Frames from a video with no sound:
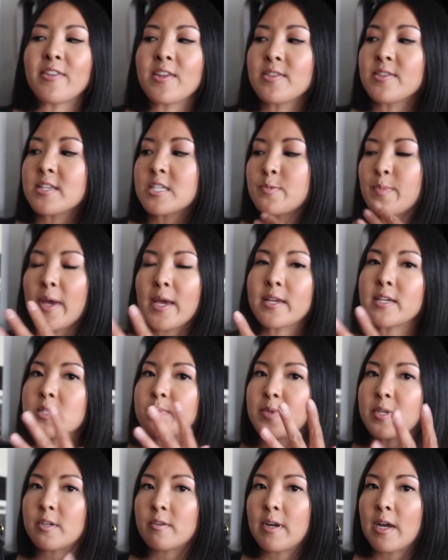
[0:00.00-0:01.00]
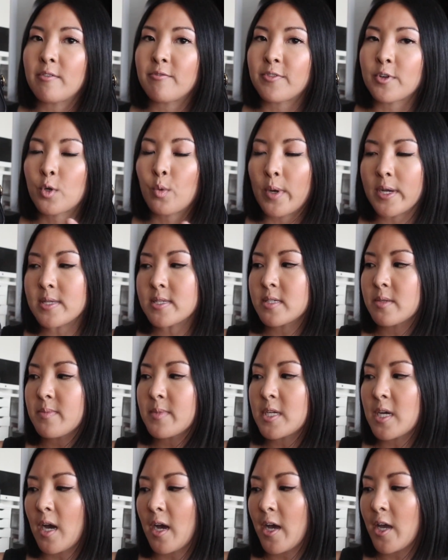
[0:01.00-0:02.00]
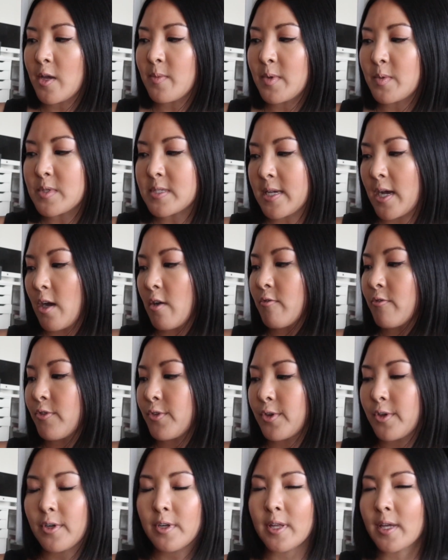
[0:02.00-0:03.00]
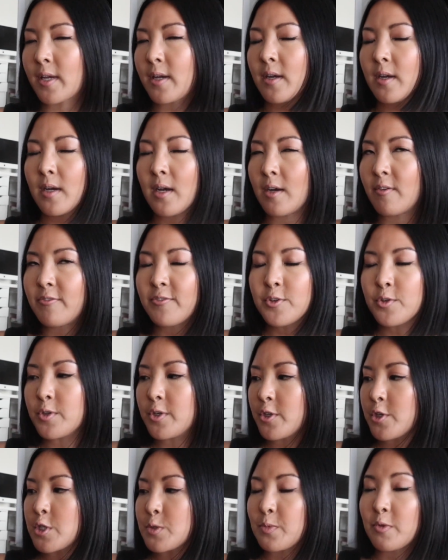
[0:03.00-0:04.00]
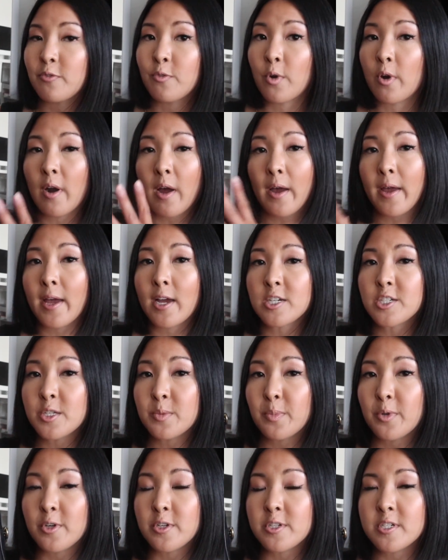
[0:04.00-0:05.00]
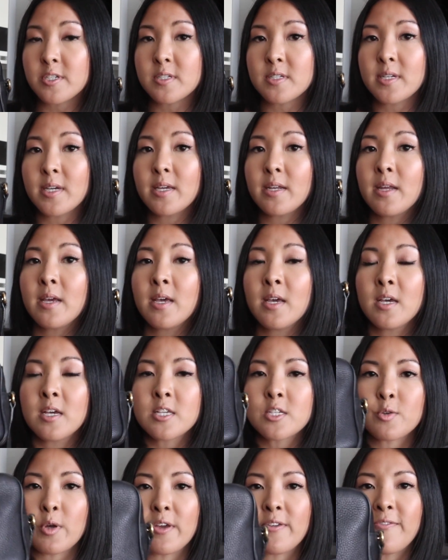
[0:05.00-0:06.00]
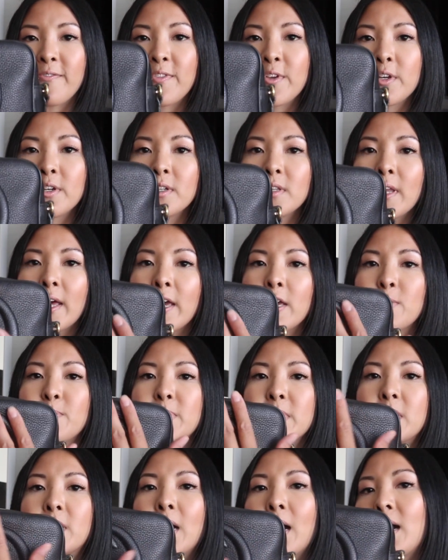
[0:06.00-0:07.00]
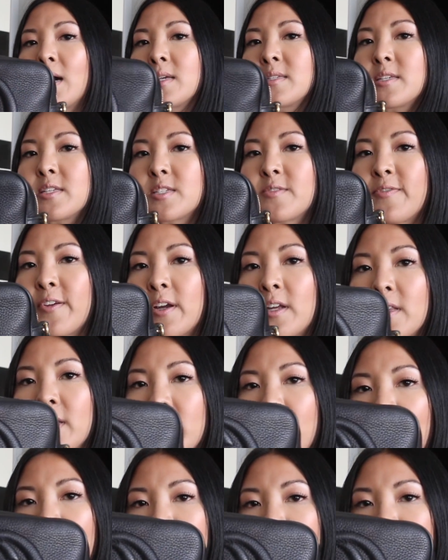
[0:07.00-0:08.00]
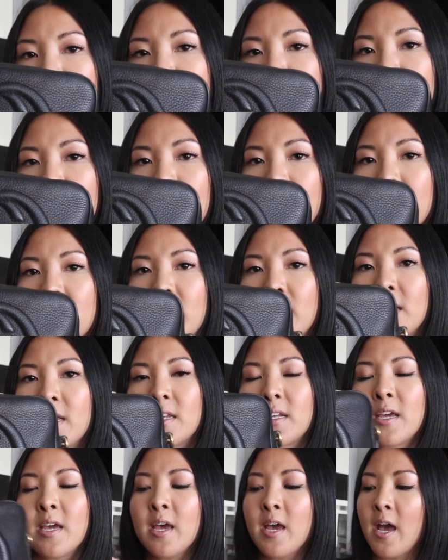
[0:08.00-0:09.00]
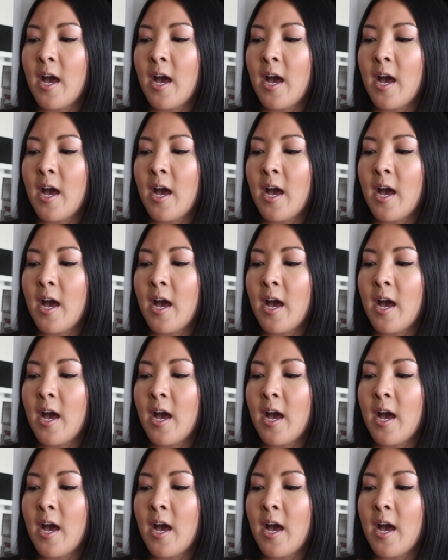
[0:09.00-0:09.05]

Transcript: think this bag has been around for quite some time. It was out for like a few years before I actually purchased it. So I feel like because it's fairly understated,